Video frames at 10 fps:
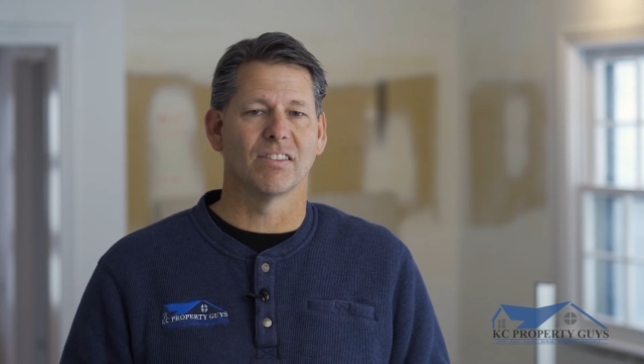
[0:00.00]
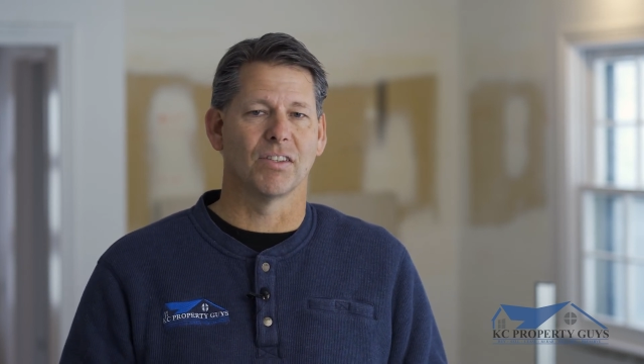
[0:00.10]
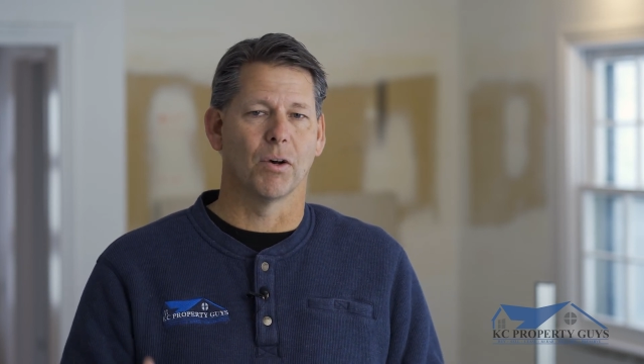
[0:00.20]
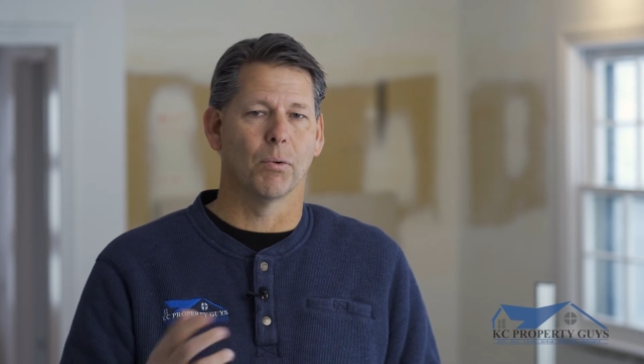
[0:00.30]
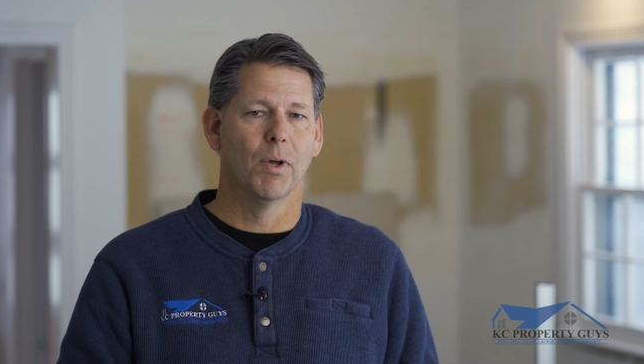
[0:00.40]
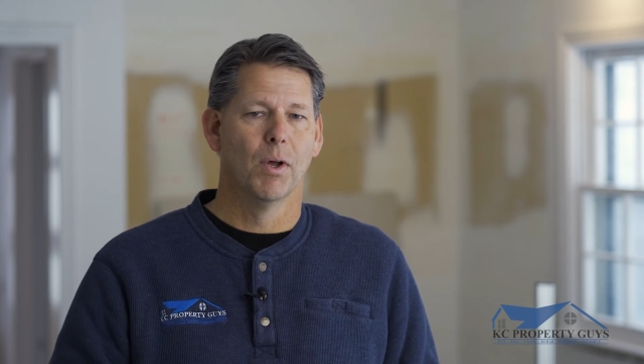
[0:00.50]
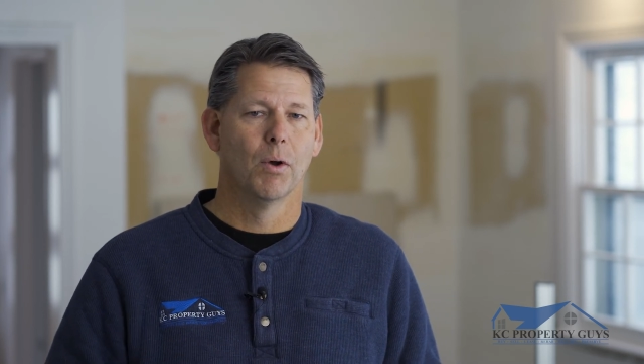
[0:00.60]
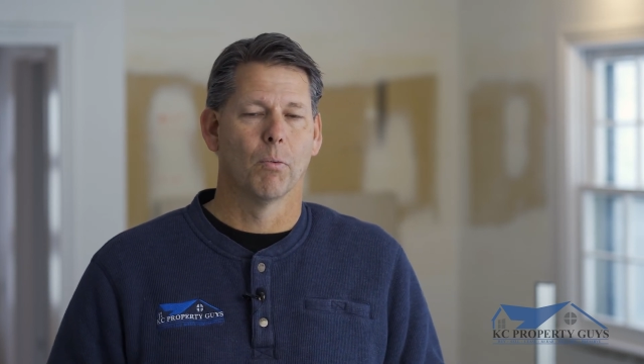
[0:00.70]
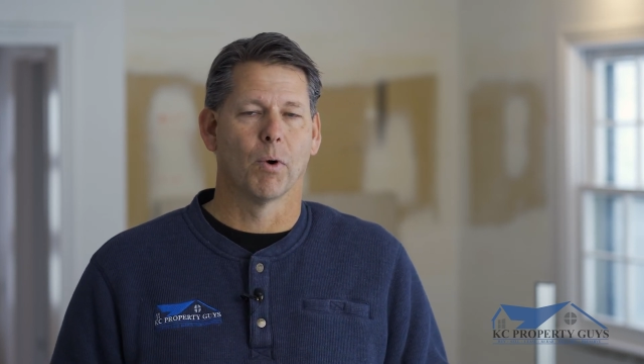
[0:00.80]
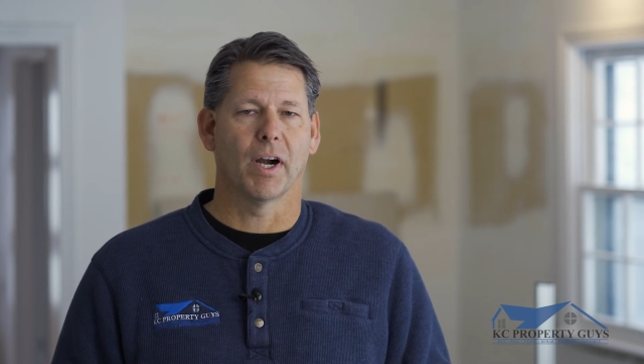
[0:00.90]
So
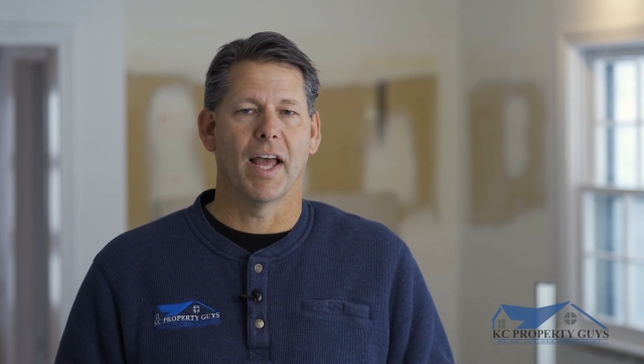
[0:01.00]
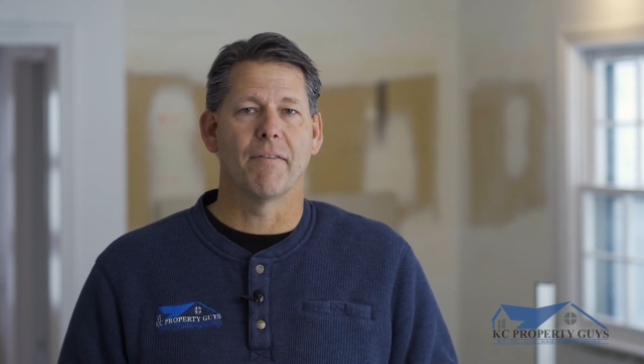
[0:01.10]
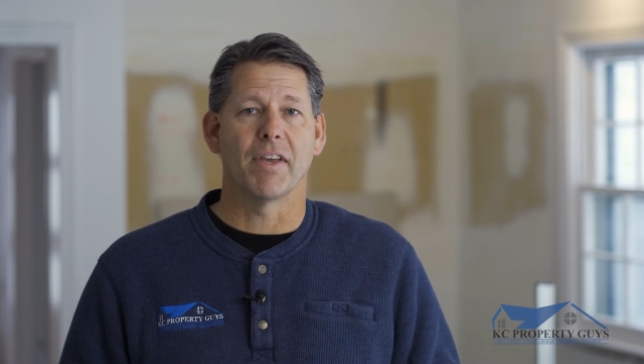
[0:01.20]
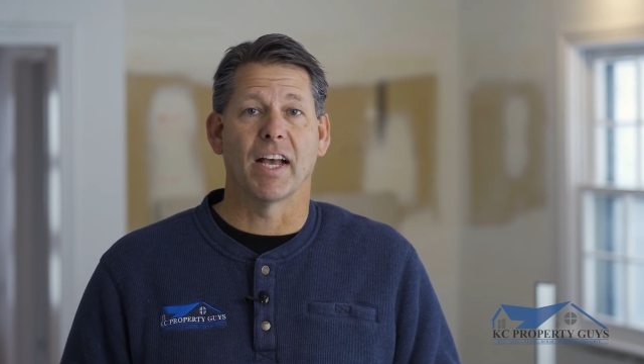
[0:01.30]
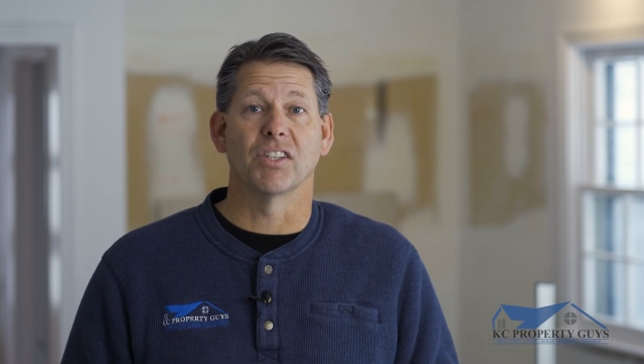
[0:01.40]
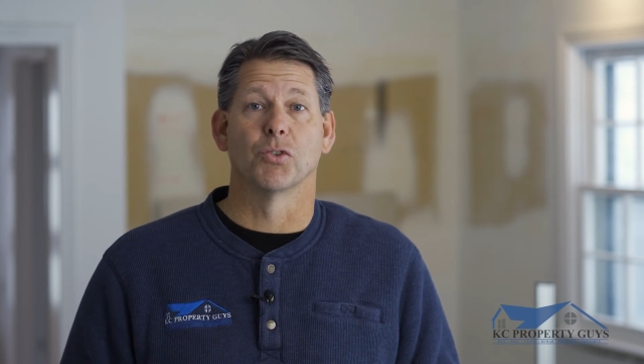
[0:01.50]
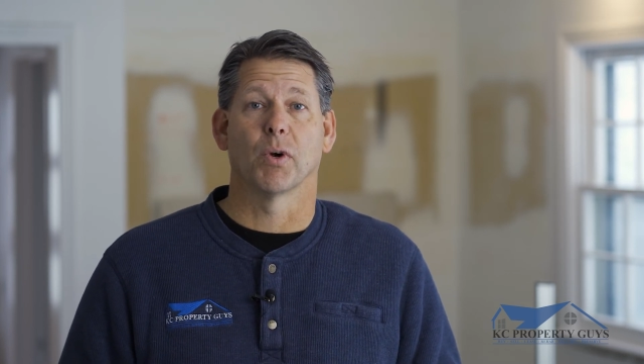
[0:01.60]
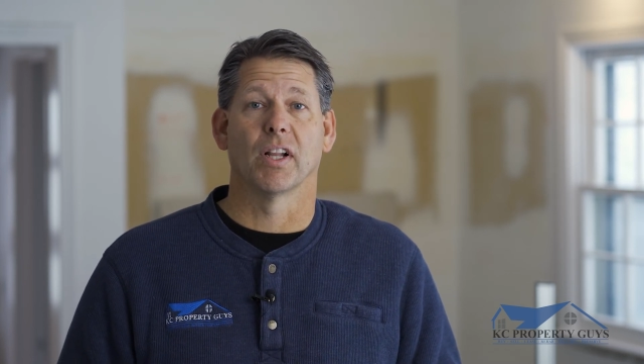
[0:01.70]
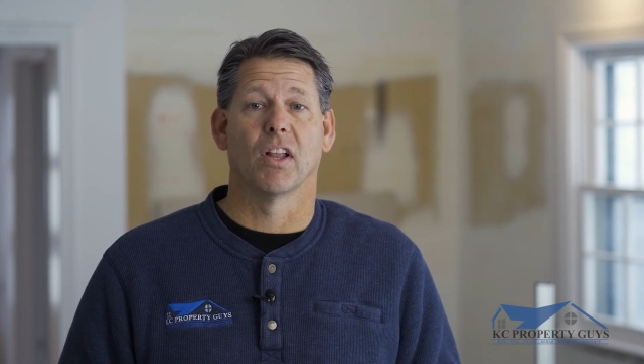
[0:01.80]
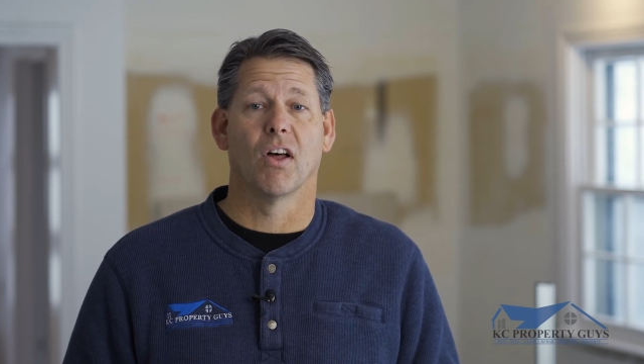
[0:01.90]
we're gonna have you guys
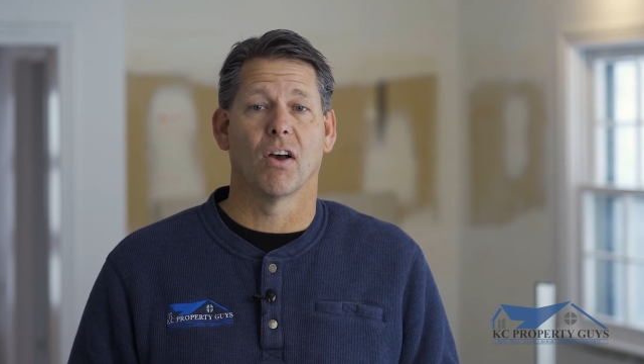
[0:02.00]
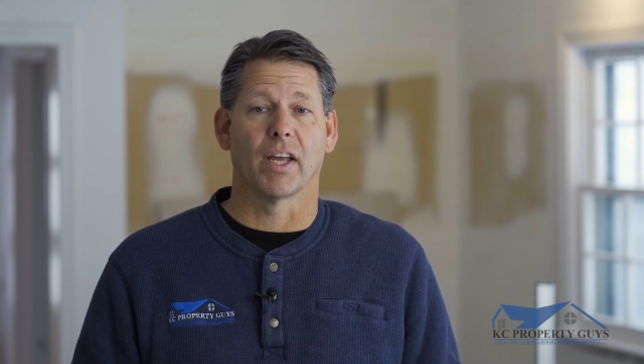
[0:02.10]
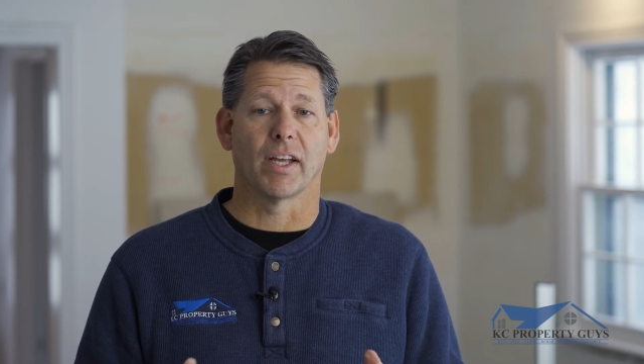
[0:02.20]
join along